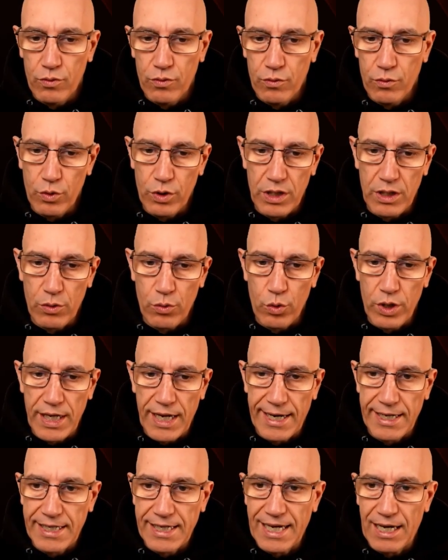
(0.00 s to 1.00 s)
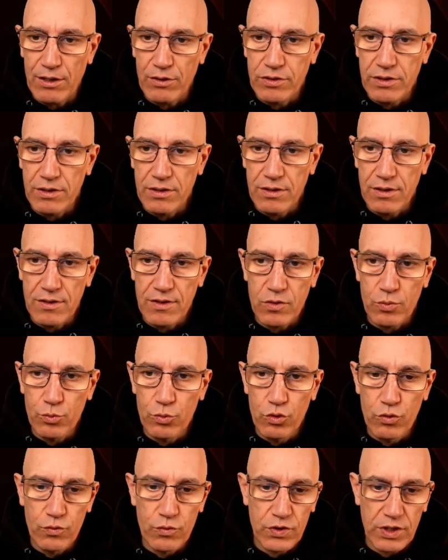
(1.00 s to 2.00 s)
we are counting these
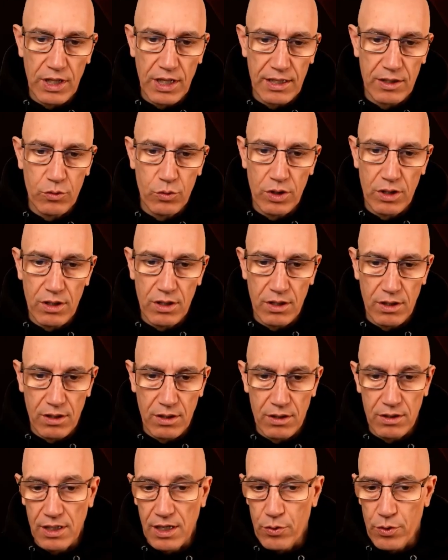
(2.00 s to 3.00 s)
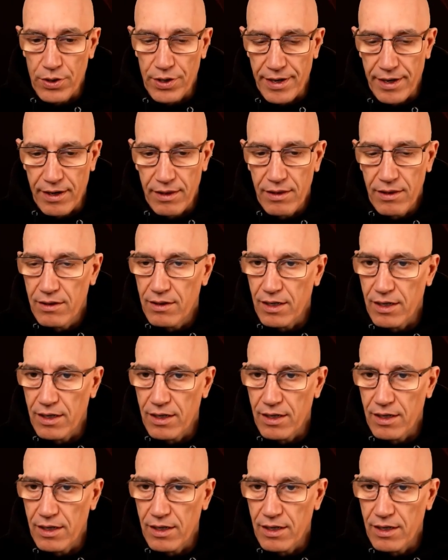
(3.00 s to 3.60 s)
moves like we did in our head.